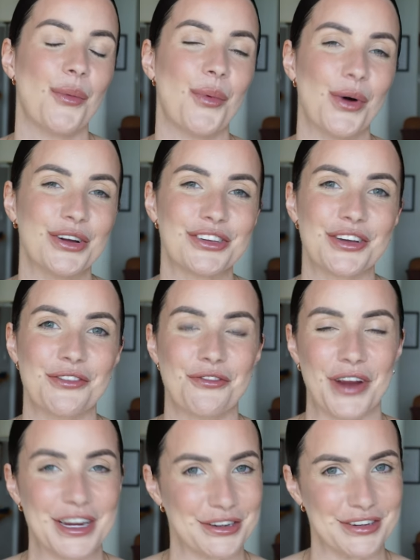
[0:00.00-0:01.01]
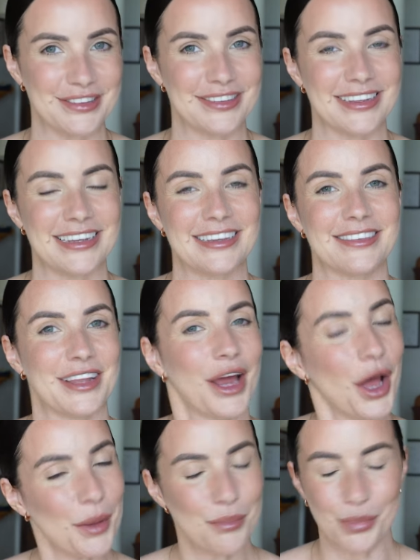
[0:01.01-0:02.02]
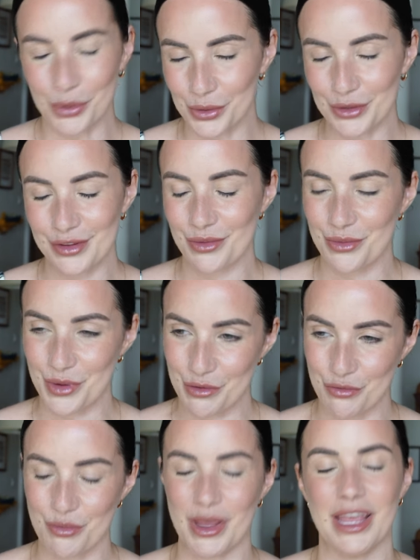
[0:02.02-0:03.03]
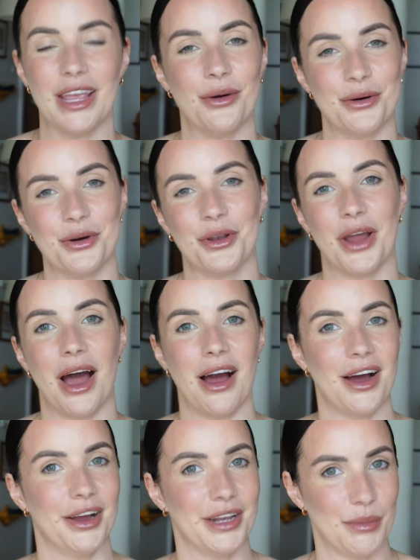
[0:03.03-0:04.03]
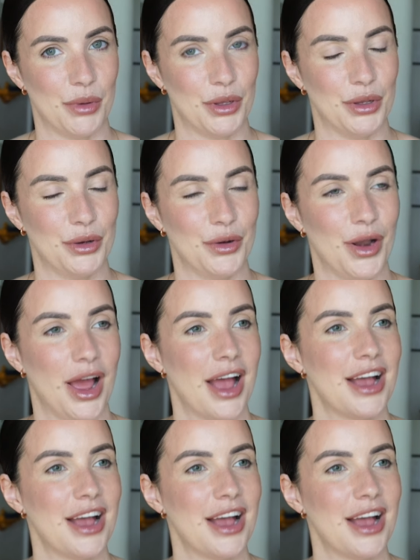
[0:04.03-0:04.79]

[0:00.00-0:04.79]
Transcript: what fragrances that I bought with me on honeymoon.